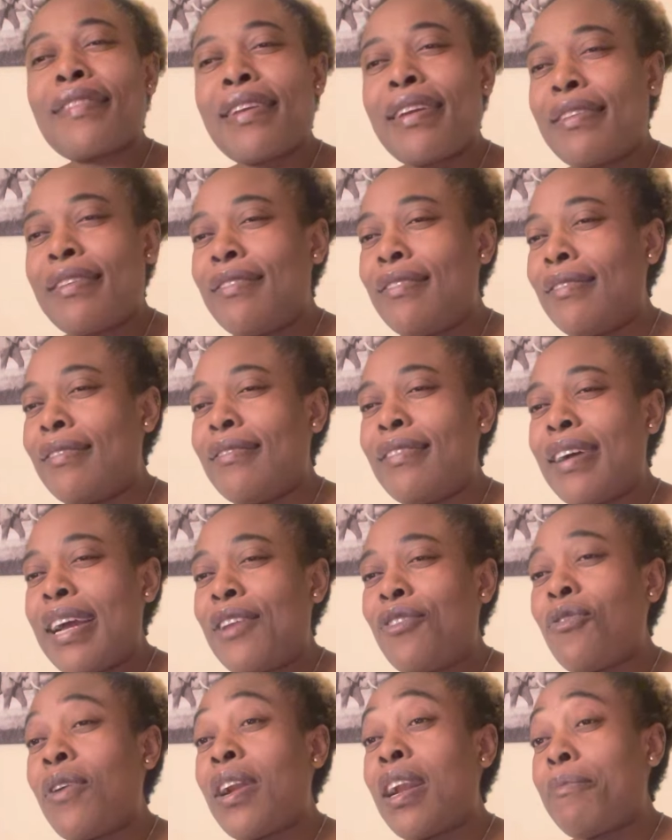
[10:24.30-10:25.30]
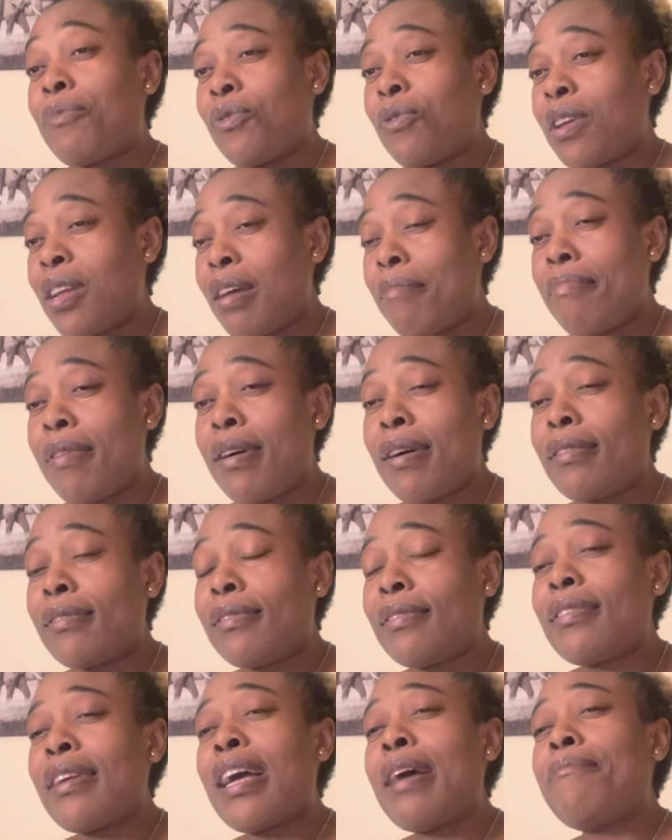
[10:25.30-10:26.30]
you know, I know what I'm talking
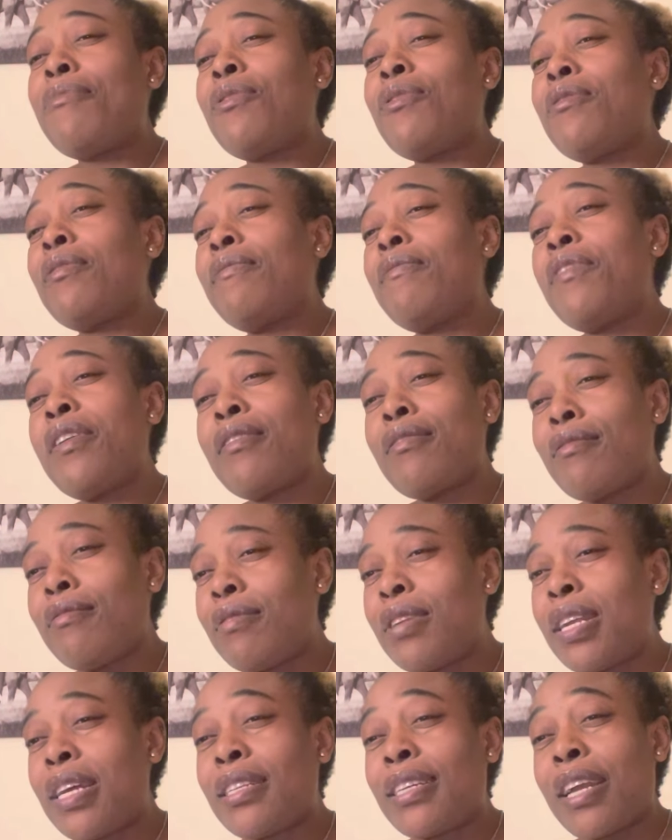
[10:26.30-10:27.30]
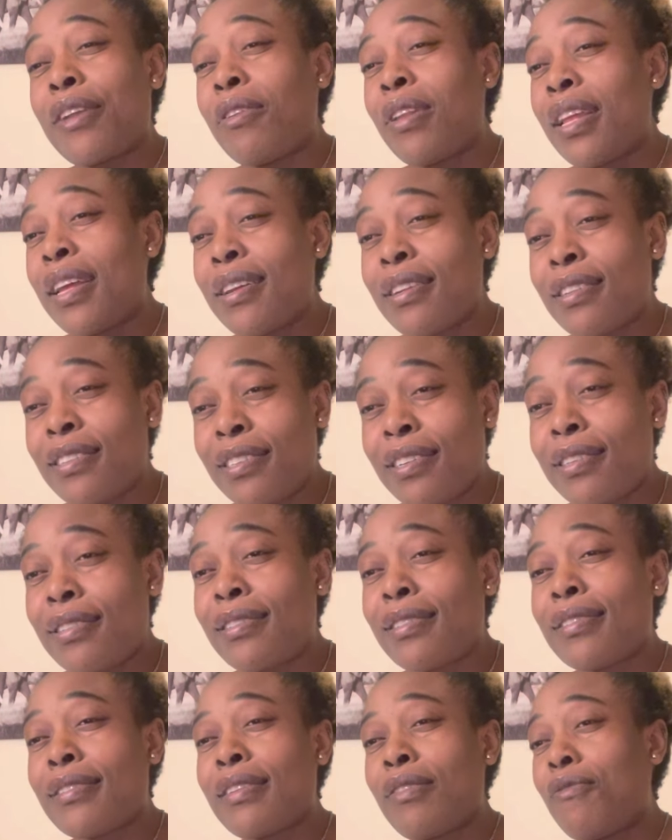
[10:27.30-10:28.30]
about. I'm not very good at calculations.